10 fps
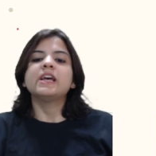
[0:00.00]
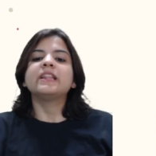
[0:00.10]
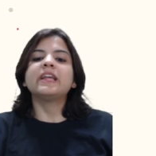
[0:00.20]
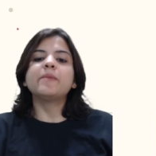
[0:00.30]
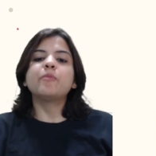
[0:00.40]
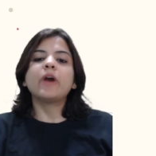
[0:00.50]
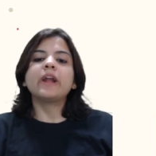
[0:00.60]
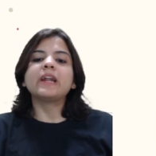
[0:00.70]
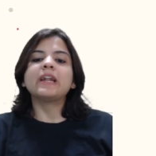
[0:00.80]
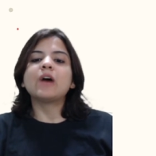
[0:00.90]
Then he
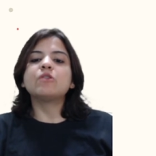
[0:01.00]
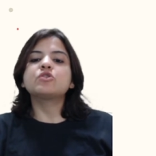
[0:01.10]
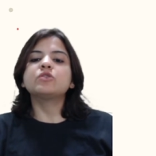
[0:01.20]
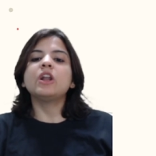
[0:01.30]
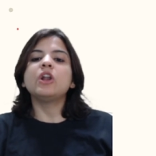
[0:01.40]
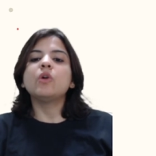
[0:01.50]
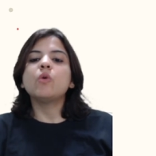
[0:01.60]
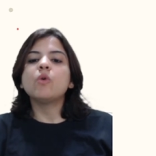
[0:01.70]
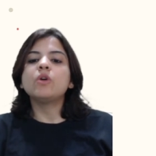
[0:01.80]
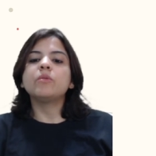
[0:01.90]
pointed out to the
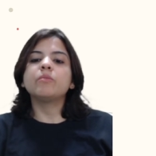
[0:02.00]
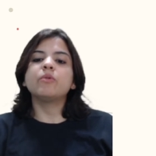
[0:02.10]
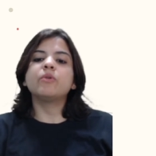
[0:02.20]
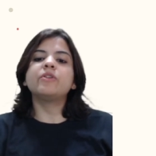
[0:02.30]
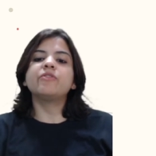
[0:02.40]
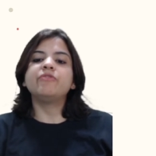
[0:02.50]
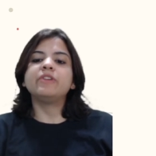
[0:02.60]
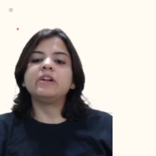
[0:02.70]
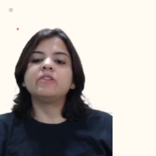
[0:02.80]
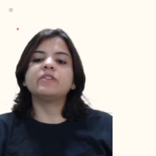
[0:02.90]
lone board
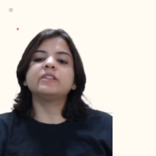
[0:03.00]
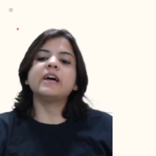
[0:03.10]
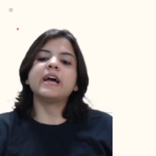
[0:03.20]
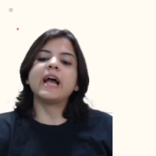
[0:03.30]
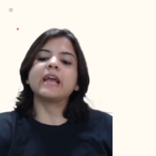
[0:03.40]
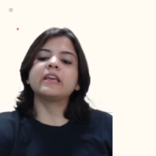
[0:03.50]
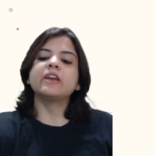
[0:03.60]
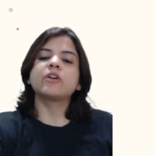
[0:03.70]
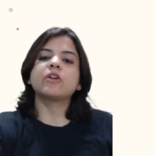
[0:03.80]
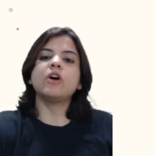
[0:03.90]
filled with the
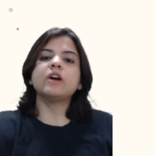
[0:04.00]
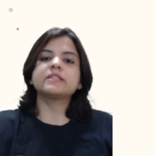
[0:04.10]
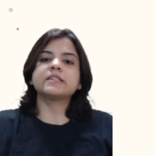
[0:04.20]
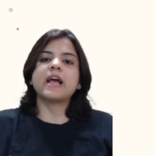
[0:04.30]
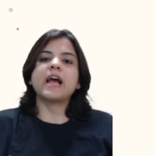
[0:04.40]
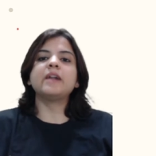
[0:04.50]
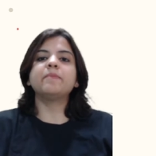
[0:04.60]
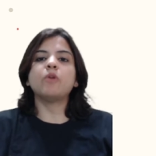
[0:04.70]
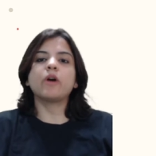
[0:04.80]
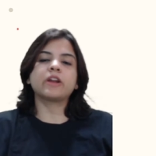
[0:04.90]
hanging clocks and
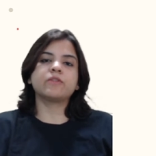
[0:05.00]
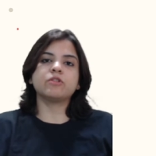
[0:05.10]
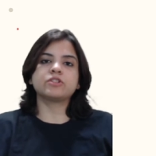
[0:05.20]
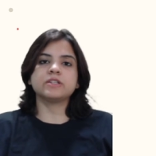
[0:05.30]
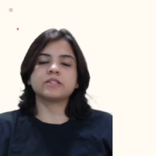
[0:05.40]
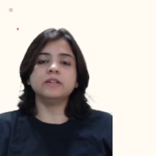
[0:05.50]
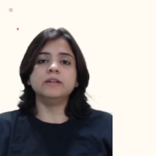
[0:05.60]
pocket watches.